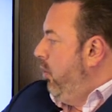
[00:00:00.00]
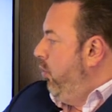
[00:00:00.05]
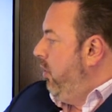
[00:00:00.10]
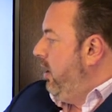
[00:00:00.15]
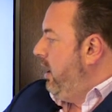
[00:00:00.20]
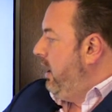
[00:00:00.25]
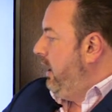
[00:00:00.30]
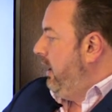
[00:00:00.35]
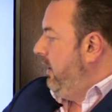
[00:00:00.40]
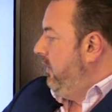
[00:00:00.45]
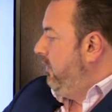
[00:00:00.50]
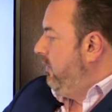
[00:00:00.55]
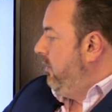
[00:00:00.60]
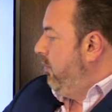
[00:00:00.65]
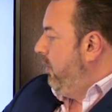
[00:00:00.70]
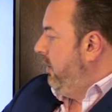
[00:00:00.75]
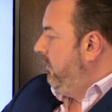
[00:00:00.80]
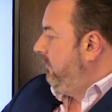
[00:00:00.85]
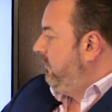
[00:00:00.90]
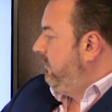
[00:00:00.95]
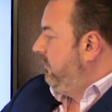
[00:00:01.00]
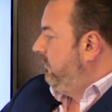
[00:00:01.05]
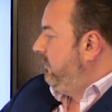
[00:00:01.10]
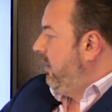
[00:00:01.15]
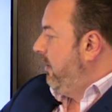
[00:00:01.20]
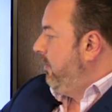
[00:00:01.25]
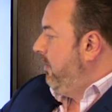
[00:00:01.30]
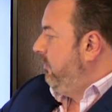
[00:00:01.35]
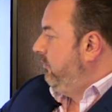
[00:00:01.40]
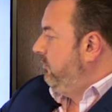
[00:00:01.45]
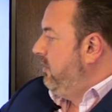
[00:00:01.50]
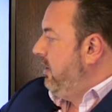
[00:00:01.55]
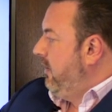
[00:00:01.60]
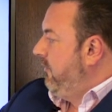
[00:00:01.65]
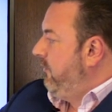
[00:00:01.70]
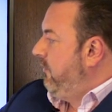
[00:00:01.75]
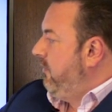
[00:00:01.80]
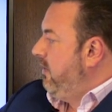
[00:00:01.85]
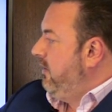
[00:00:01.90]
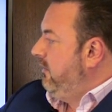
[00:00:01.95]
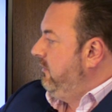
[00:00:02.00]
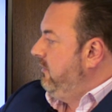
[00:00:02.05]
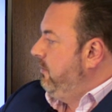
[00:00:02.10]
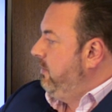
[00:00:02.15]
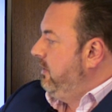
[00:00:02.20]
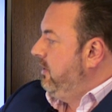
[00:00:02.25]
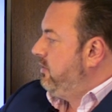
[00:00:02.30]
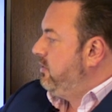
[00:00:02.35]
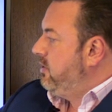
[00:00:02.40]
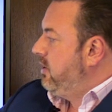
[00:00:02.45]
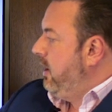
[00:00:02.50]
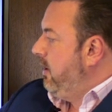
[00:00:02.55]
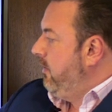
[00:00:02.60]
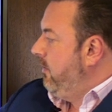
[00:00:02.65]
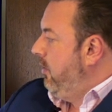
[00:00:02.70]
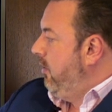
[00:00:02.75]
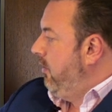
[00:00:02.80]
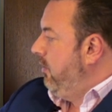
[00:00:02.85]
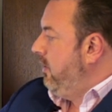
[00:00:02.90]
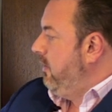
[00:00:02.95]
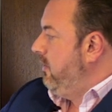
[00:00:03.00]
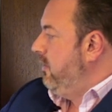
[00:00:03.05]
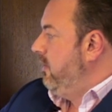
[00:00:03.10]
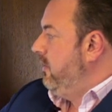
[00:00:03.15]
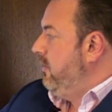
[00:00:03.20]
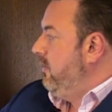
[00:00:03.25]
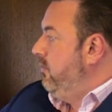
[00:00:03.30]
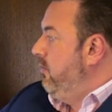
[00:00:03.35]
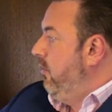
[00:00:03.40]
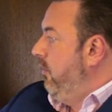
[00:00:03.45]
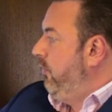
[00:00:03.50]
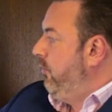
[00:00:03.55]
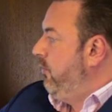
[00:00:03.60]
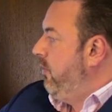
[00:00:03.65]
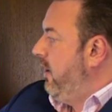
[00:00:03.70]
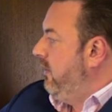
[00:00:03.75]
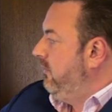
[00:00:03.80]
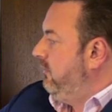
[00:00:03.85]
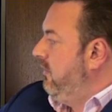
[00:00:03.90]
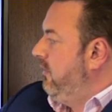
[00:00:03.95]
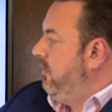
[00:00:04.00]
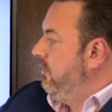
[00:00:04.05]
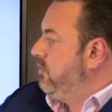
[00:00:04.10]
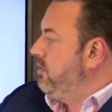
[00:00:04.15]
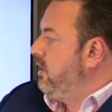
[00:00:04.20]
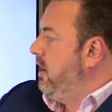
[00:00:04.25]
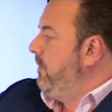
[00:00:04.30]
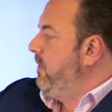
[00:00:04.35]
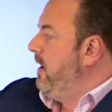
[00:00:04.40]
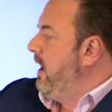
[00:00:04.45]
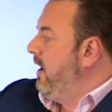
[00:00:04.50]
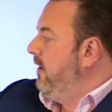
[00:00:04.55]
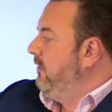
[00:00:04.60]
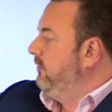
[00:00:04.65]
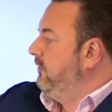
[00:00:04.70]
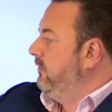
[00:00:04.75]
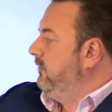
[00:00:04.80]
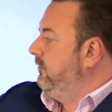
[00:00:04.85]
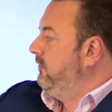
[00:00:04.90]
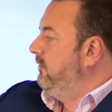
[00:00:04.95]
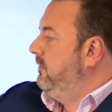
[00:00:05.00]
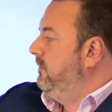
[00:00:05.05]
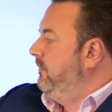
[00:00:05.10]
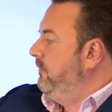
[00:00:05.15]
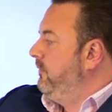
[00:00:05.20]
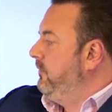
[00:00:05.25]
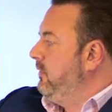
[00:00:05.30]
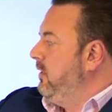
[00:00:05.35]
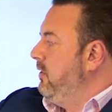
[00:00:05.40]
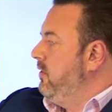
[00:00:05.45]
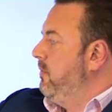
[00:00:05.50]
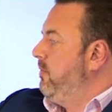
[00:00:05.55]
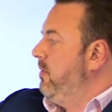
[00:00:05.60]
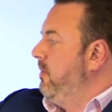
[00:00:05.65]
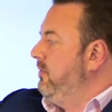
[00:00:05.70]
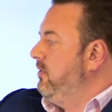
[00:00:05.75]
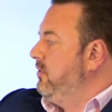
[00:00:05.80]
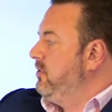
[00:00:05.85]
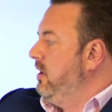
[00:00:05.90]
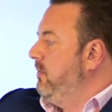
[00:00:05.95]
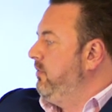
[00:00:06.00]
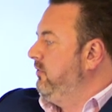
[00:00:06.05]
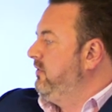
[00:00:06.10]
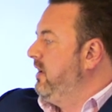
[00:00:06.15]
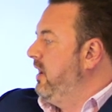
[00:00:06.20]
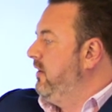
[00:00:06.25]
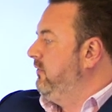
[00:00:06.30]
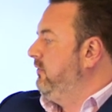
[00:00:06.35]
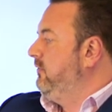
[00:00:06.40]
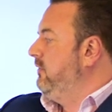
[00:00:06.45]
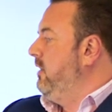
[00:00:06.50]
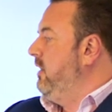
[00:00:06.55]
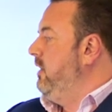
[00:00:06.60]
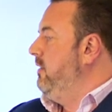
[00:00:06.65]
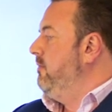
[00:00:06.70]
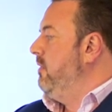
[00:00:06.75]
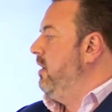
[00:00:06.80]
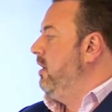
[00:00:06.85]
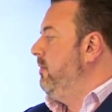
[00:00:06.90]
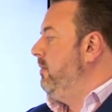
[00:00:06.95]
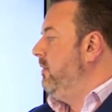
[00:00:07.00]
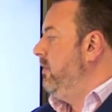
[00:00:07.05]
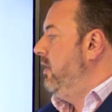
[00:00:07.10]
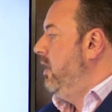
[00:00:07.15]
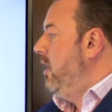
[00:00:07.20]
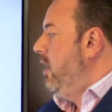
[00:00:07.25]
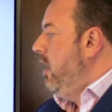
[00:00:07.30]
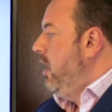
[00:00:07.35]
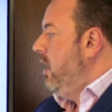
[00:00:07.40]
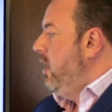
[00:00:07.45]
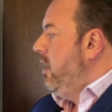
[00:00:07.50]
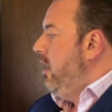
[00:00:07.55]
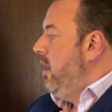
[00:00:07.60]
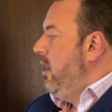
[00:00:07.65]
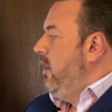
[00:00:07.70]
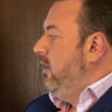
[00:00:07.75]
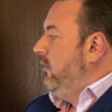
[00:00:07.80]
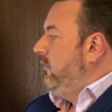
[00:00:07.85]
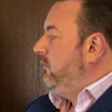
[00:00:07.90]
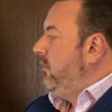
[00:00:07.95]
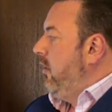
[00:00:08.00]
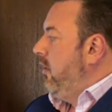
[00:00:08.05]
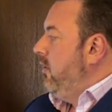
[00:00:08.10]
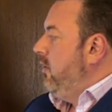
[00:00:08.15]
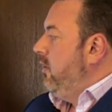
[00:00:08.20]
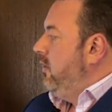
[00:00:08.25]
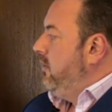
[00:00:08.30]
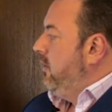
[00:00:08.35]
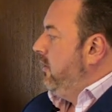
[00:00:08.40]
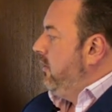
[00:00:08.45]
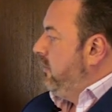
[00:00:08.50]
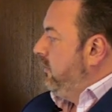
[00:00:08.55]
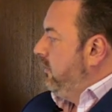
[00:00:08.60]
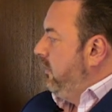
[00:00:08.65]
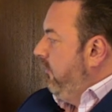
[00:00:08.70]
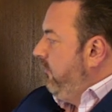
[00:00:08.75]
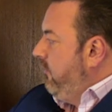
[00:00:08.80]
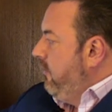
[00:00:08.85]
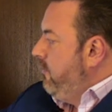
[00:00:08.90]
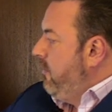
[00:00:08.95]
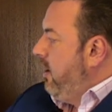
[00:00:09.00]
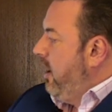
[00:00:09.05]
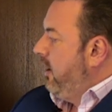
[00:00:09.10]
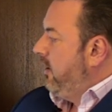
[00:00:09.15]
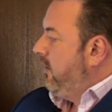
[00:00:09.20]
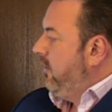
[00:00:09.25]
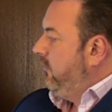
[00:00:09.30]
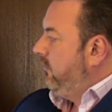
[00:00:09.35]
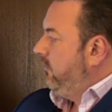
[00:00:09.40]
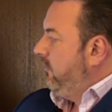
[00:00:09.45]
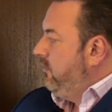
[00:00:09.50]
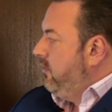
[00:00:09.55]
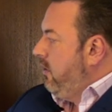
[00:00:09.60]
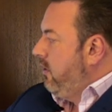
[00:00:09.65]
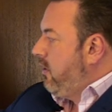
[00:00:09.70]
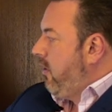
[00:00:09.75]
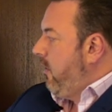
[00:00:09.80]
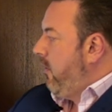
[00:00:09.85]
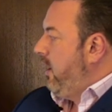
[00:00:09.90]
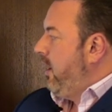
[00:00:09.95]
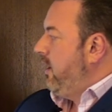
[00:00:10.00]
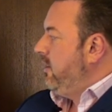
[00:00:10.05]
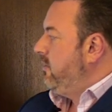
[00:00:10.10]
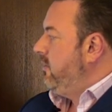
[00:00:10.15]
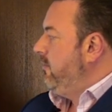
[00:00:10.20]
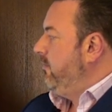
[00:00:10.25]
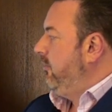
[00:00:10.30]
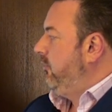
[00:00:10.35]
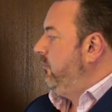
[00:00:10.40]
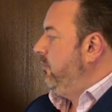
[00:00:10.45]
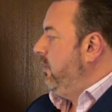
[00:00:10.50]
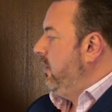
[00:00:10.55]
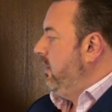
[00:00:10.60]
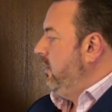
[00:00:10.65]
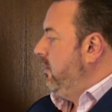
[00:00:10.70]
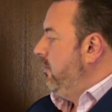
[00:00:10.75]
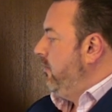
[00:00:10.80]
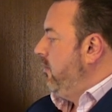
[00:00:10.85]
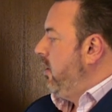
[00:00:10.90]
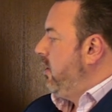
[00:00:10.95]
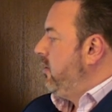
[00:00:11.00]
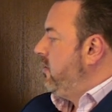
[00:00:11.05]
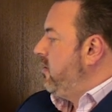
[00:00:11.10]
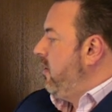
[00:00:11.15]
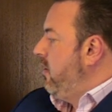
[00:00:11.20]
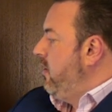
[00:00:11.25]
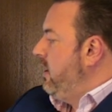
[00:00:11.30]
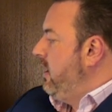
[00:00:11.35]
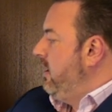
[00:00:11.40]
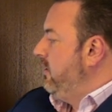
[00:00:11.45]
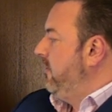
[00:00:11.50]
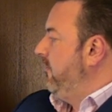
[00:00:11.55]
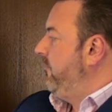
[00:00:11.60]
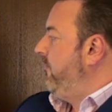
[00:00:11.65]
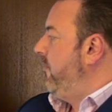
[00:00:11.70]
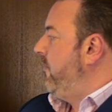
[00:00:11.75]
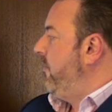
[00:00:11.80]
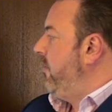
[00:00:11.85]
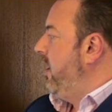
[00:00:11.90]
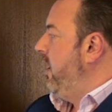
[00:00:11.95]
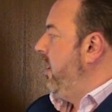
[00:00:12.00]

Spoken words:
Where in the western suburbs, you have reasonably cheap, or in the northwest, you've got cheap houses. You know, probably the cheapest houses in Melbourne. So different markets, no correlation between them, growing at different